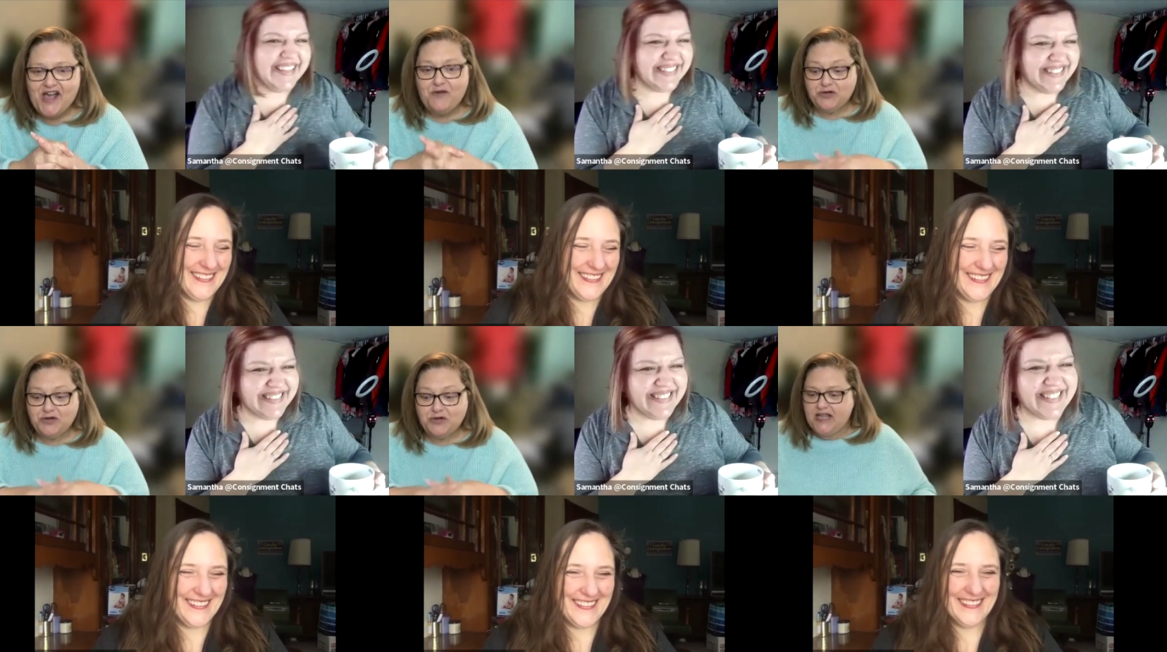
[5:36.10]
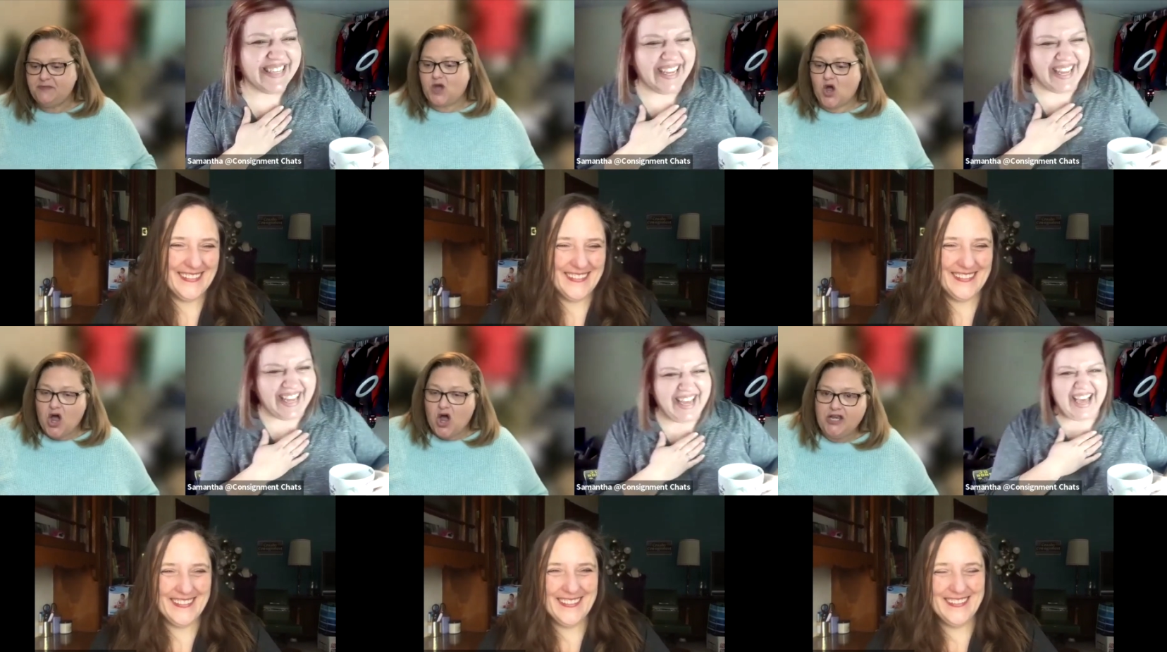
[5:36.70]
Speaker 1: well, she keeps
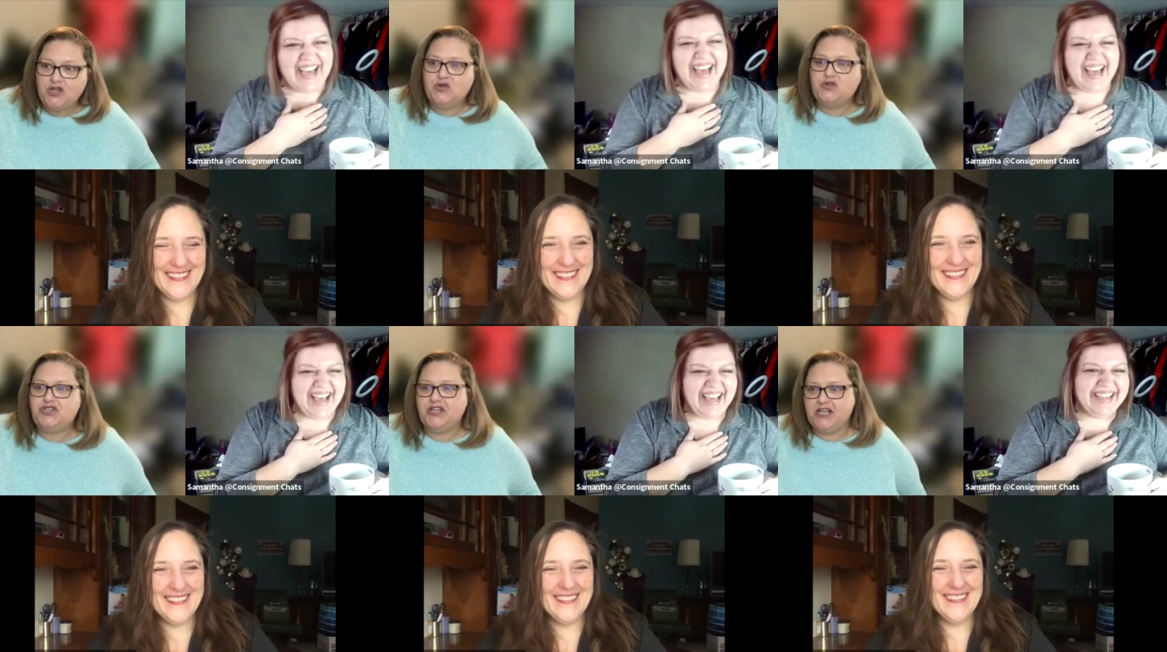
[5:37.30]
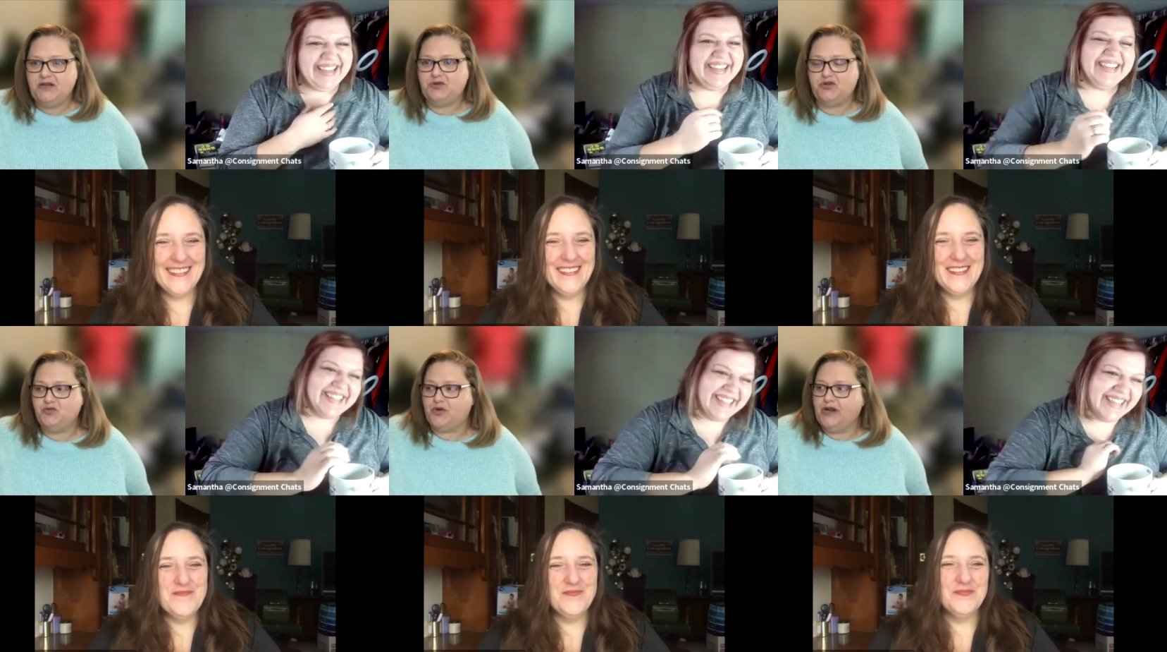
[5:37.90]
on you. She keeps
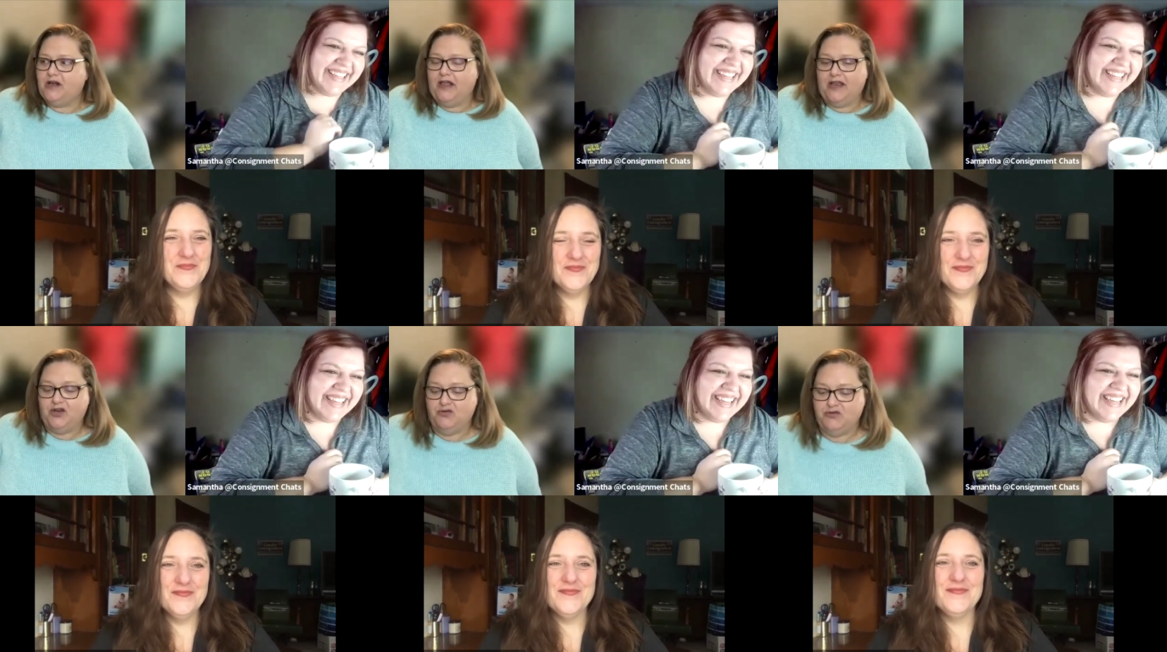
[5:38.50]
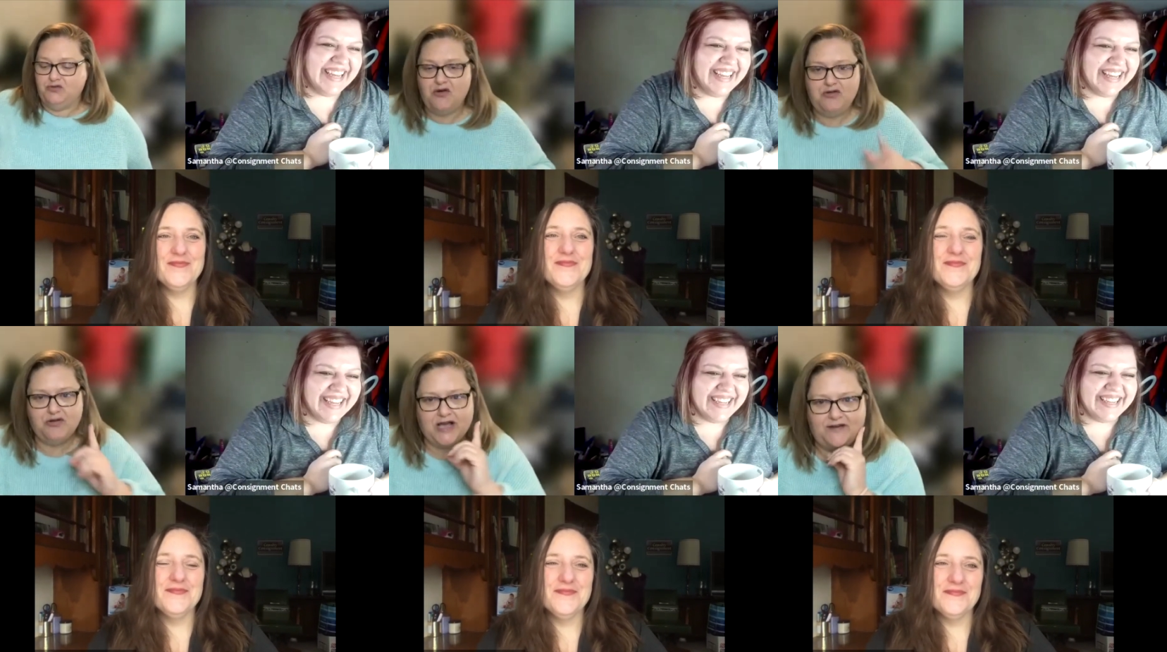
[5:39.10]
you real, and you know
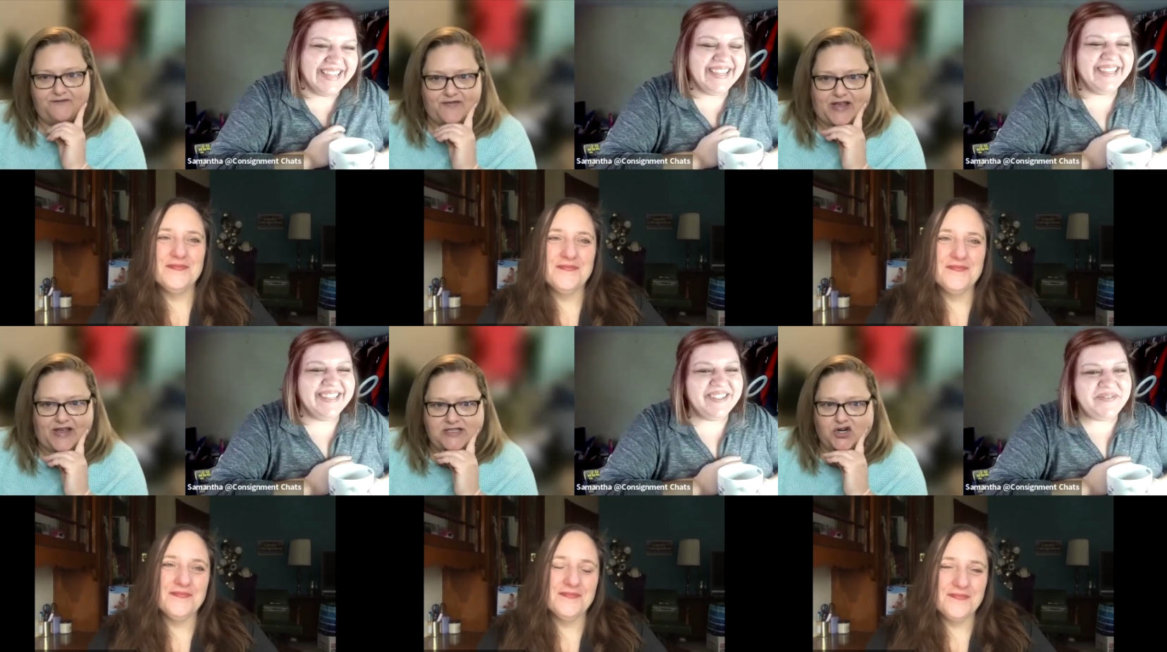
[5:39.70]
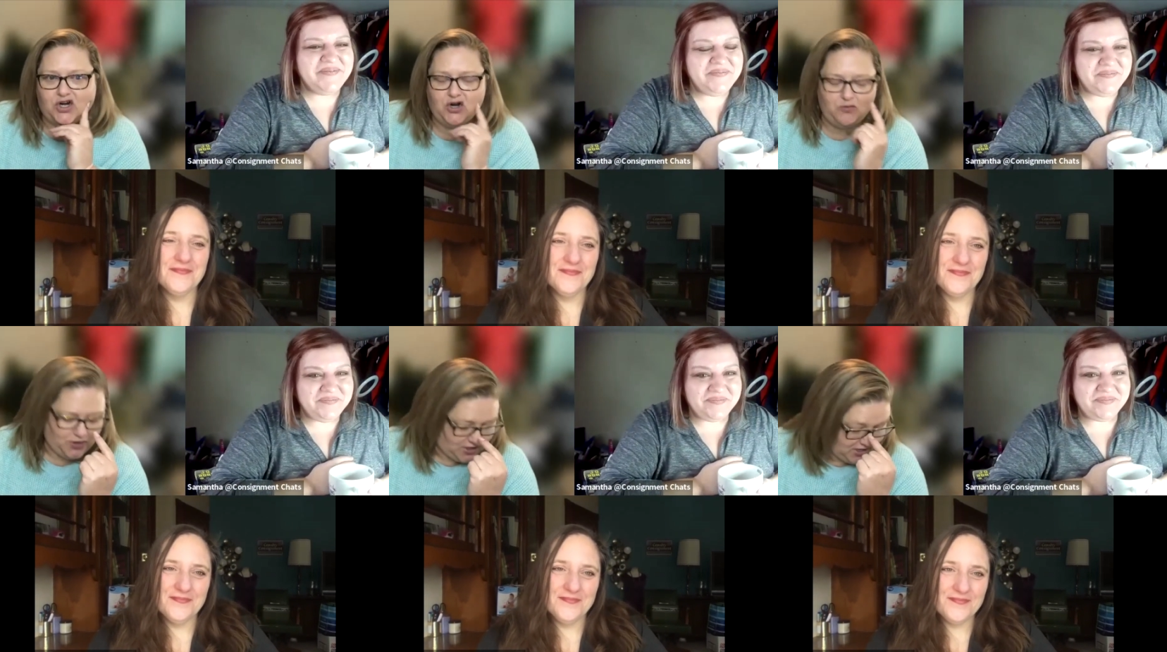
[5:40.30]
you got to face her
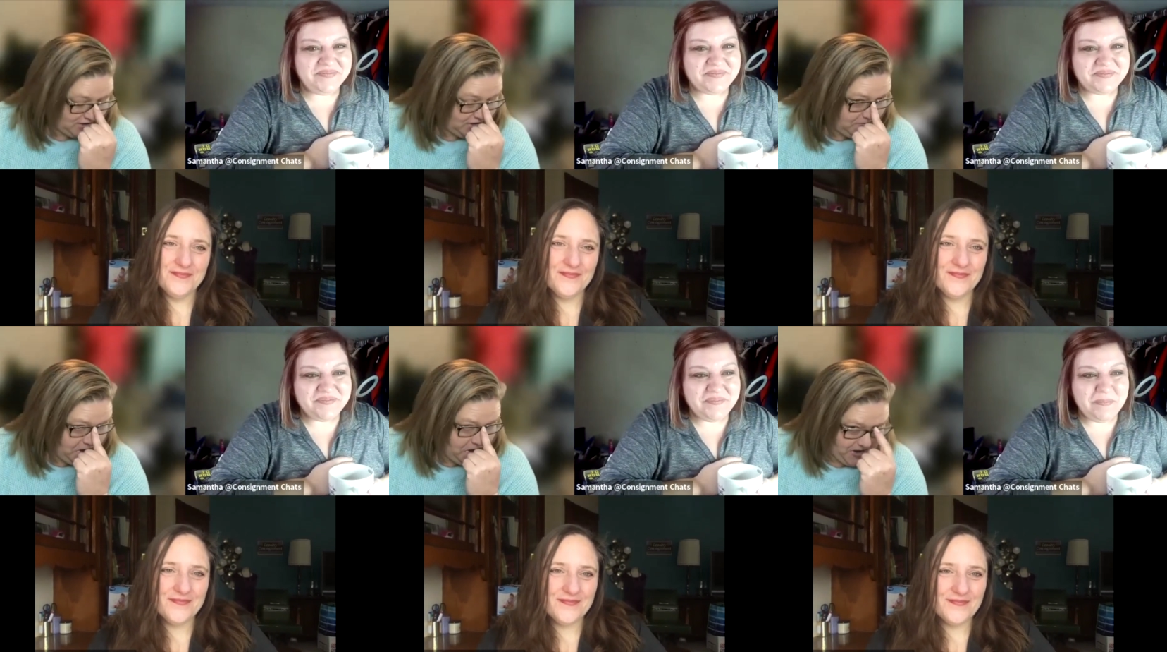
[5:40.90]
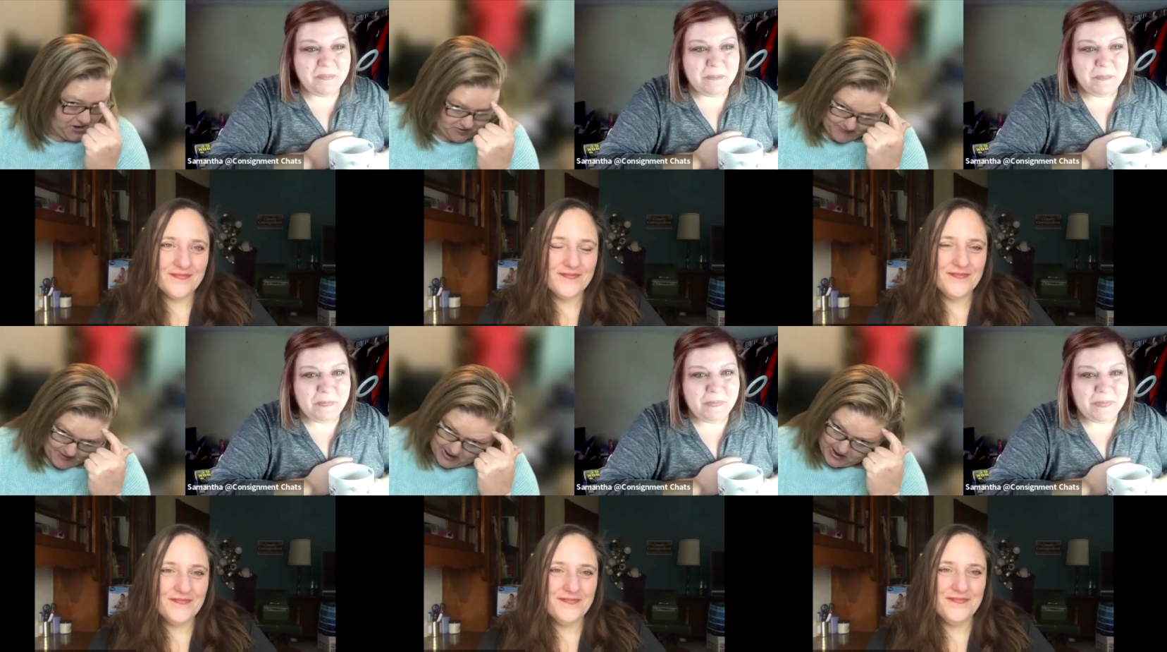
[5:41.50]
when you're gonna go in there and
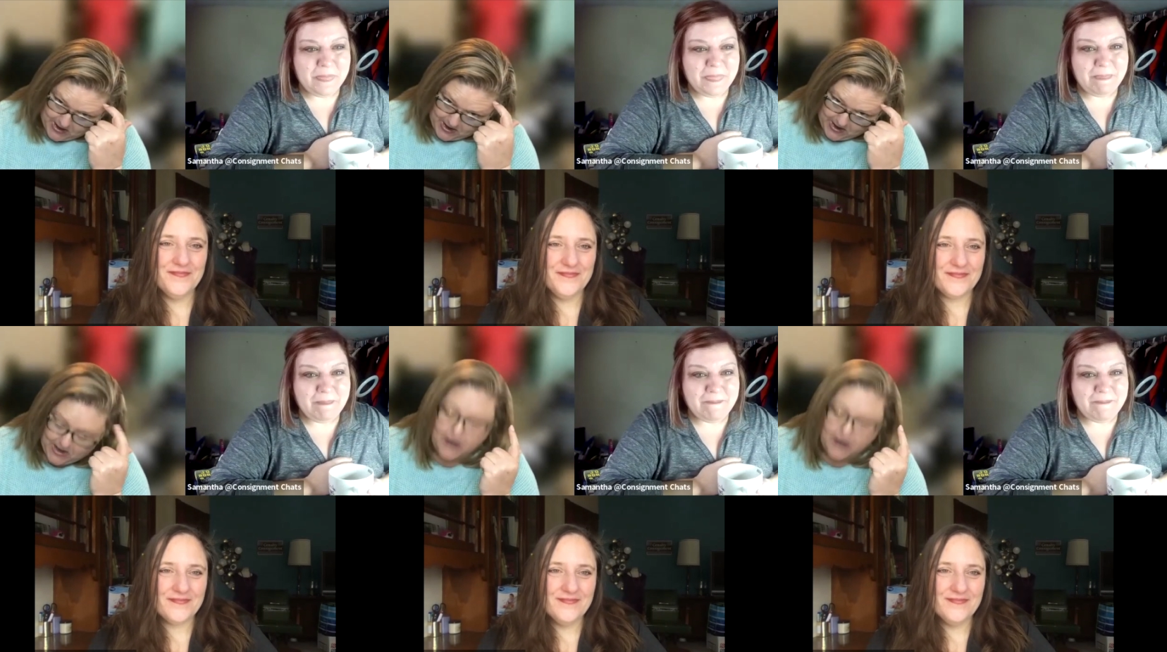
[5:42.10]
be like, eh, eh, eh.